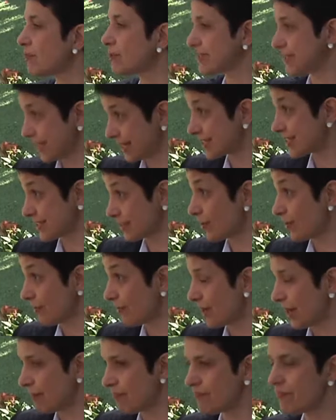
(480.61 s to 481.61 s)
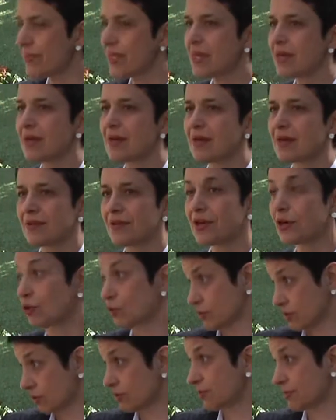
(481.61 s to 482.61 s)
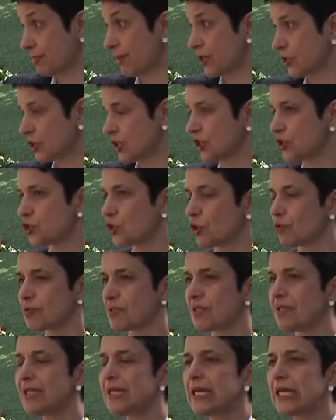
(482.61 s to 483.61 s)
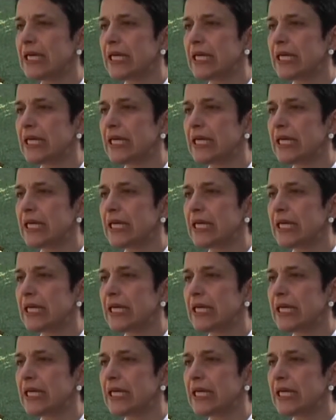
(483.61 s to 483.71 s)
or six of them, they're also specially chosen,